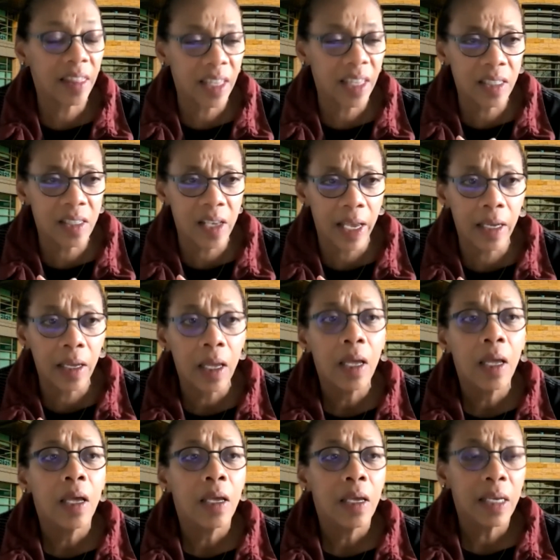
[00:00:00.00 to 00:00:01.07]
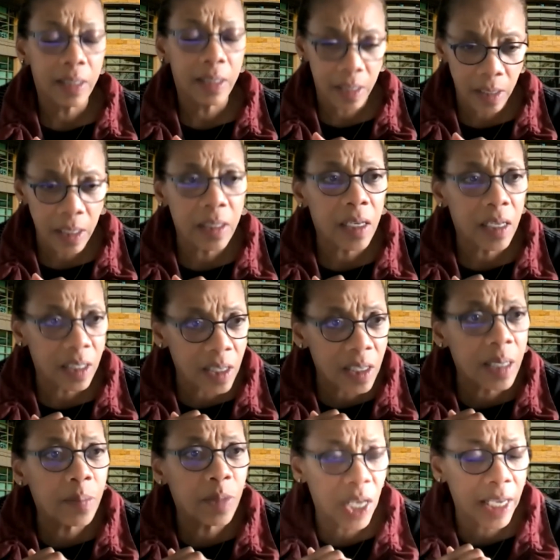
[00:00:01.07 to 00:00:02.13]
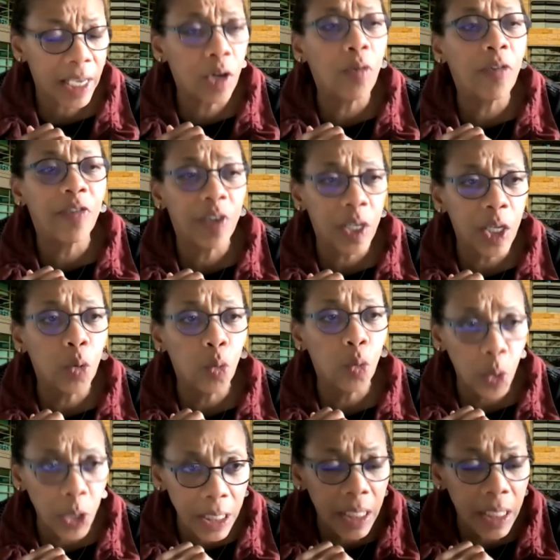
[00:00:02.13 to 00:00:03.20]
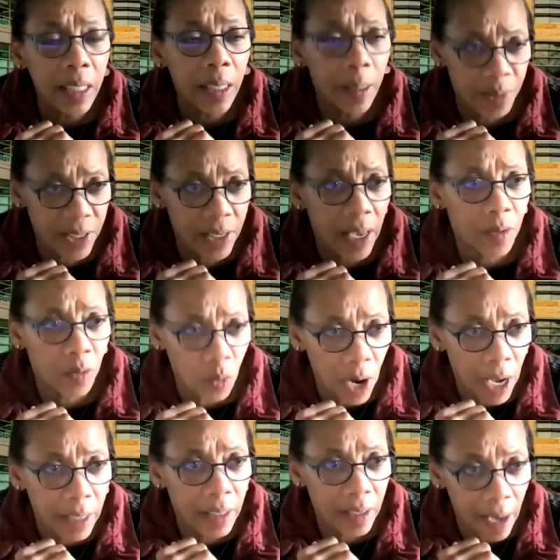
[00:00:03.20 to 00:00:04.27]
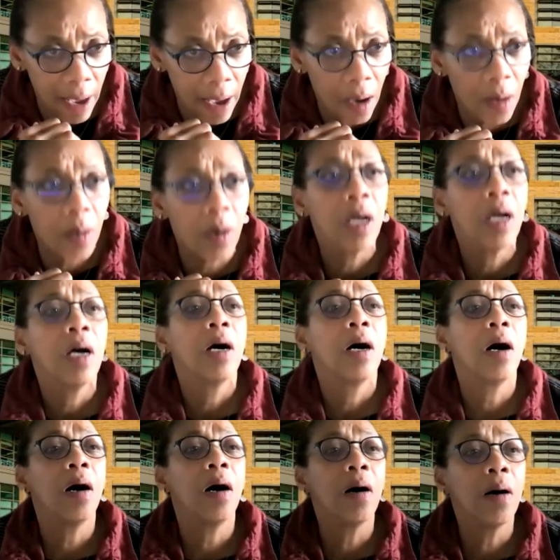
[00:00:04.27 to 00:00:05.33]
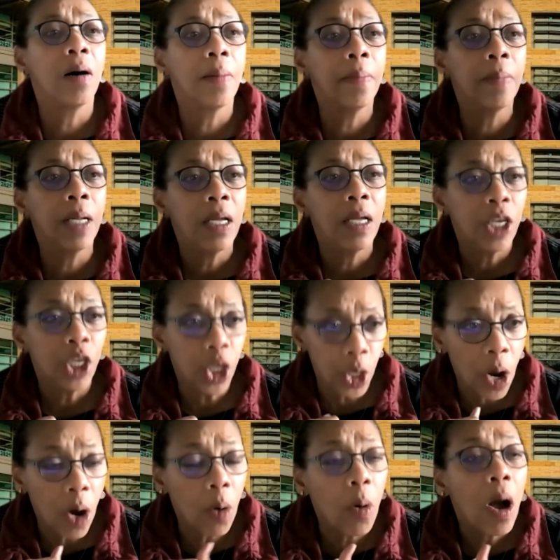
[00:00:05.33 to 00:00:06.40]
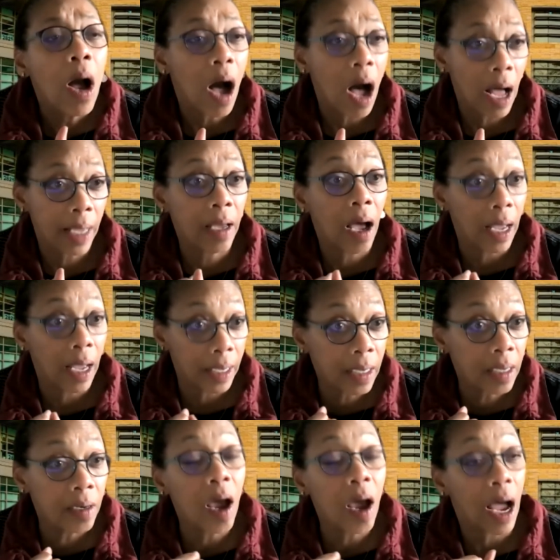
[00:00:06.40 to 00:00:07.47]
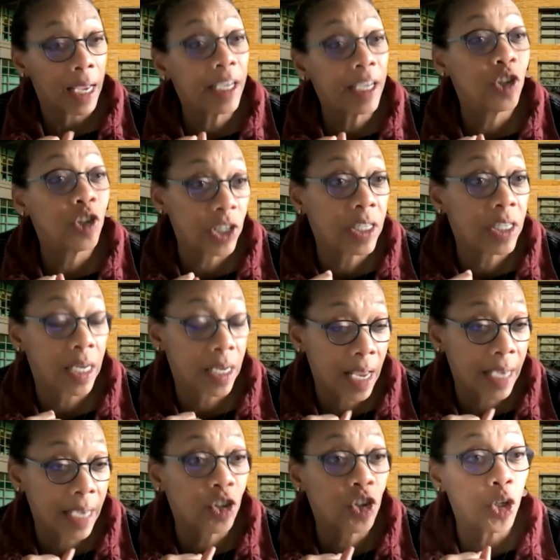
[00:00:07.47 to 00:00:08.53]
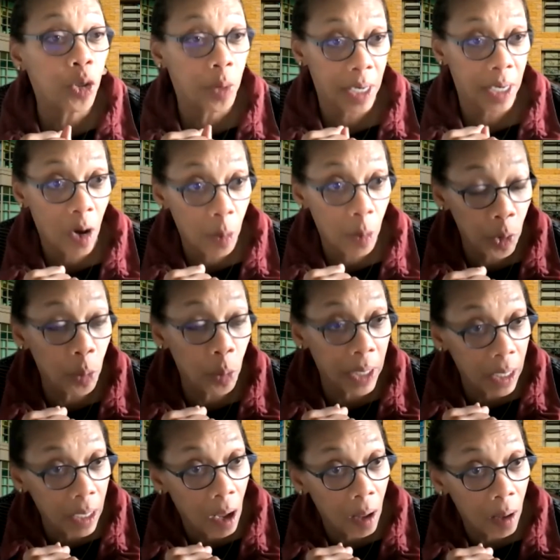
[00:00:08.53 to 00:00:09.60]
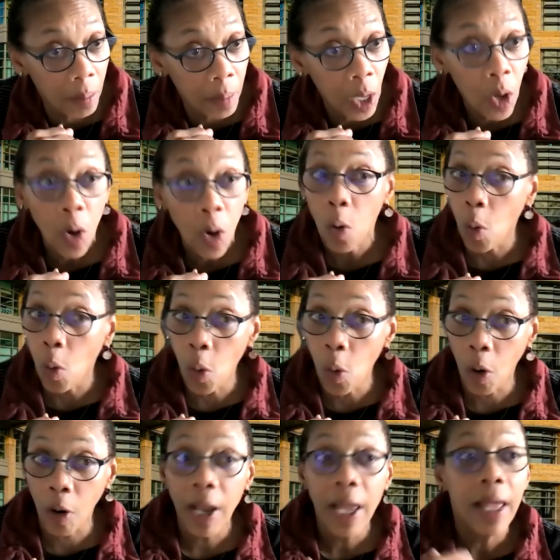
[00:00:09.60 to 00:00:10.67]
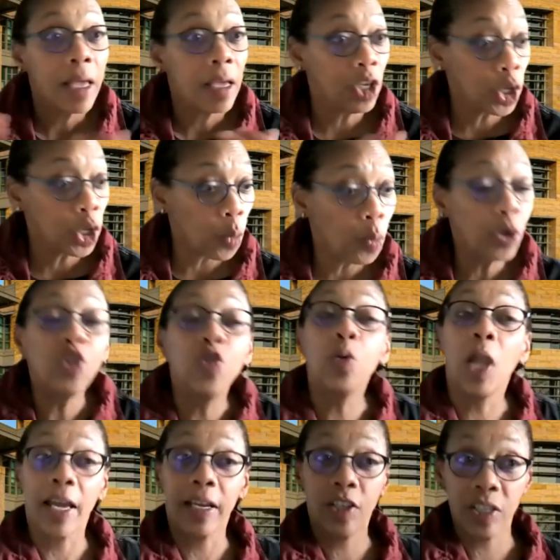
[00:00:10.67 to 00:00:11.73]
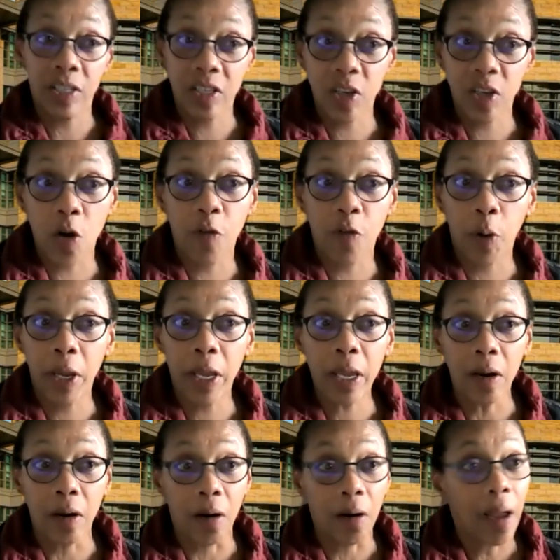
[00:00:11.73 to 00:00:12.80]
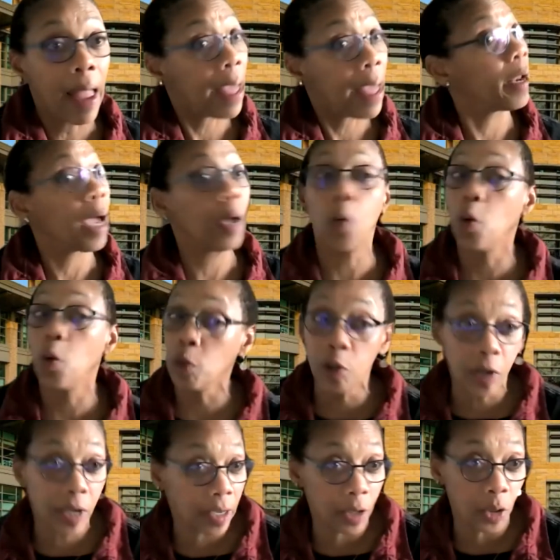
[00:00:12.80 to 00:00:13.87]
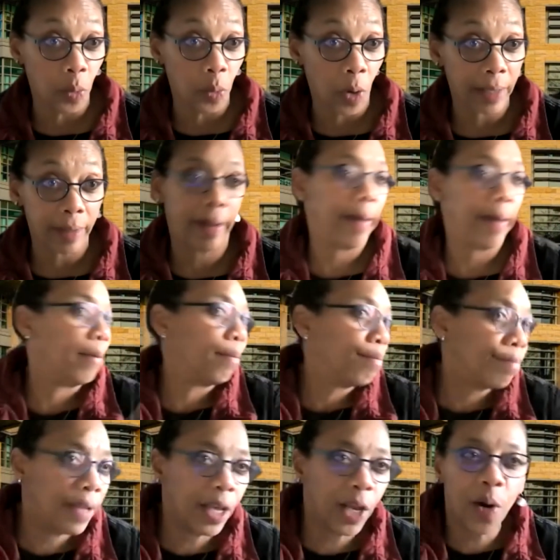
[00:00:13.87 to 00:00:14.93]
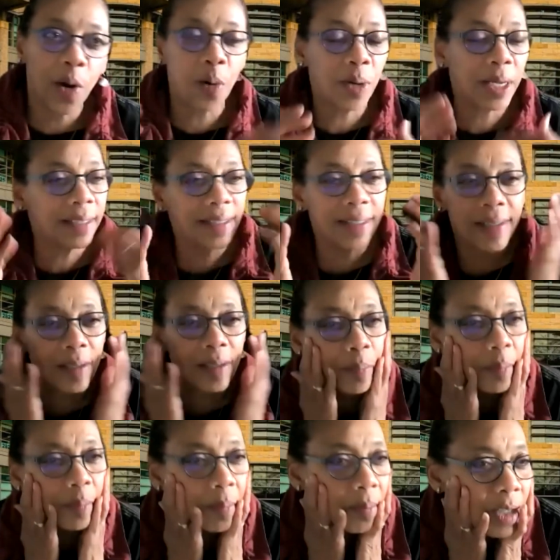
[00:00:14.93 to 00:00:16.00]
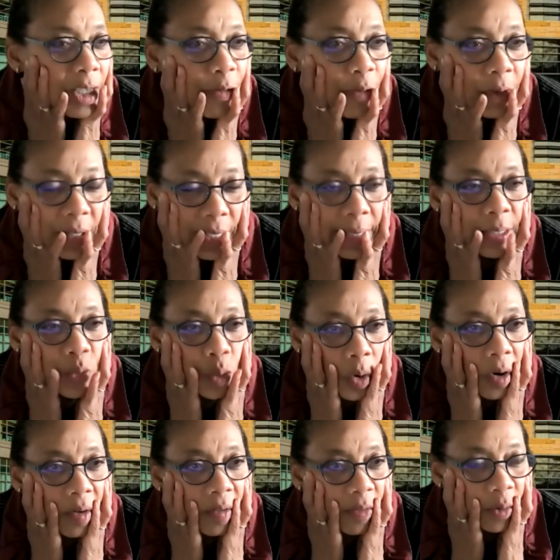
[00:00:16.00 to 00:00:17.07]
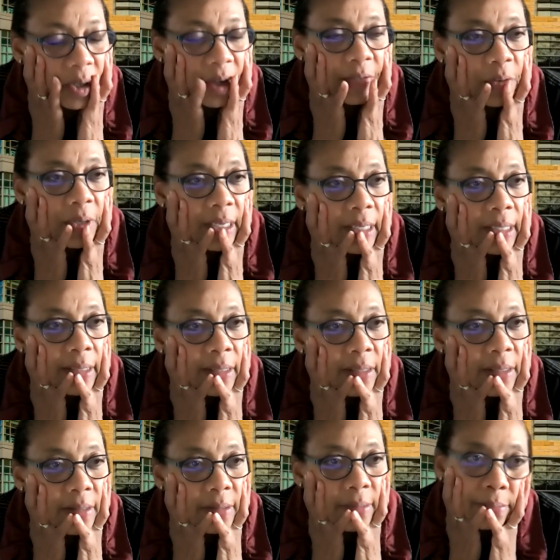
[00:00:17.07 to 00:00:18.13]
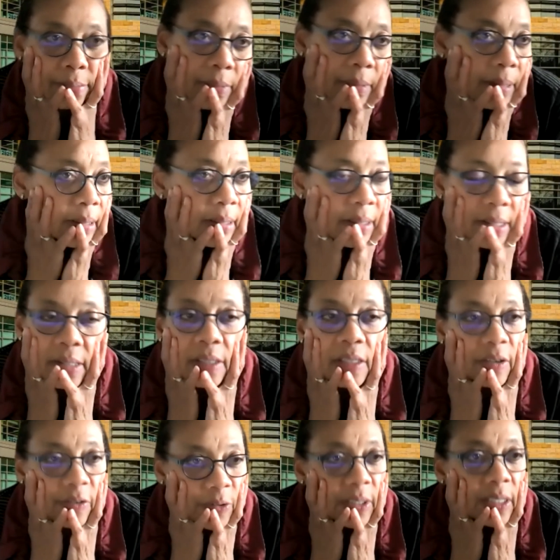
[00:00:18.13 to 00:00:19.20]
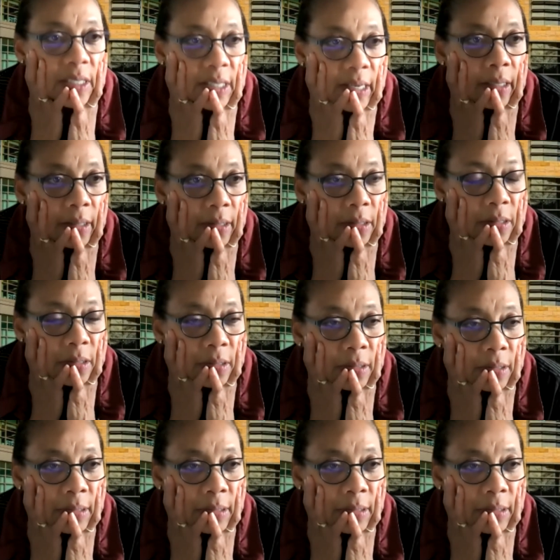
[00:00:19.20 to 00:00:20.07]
things like, it seems like you're feeling really upset right now. I can just sit next to you and help you be calm. Or, would you like to sit over here and I won't look at you right now? It's different things work for different kids in different settings.